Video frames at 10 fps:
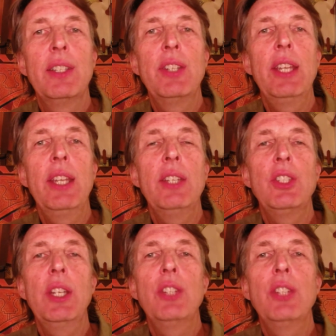to
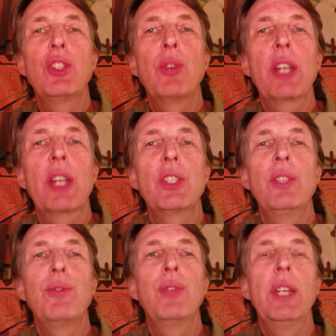change direction
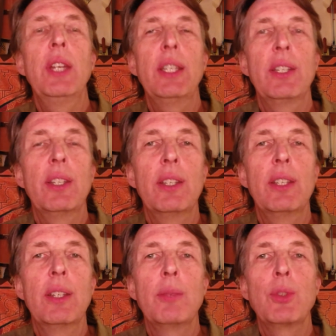in flight.
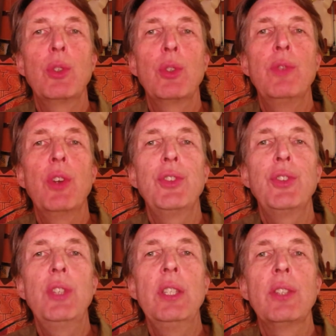I'm sure you've all
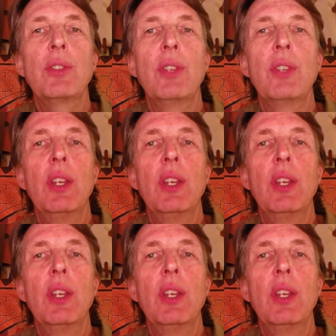seen this.